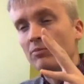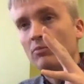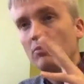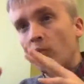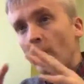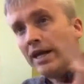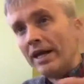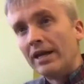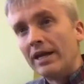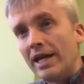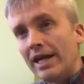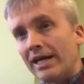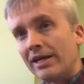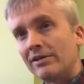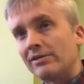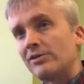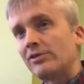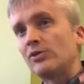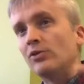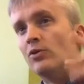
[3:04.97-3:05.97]
wing
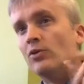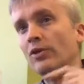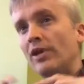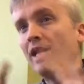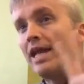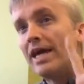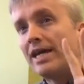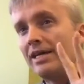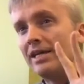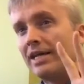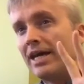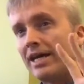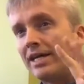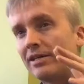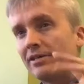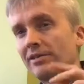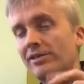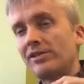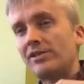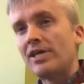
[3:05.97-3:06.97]
lengths or leg
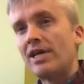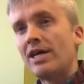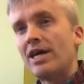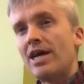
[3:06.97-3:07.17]
lengths,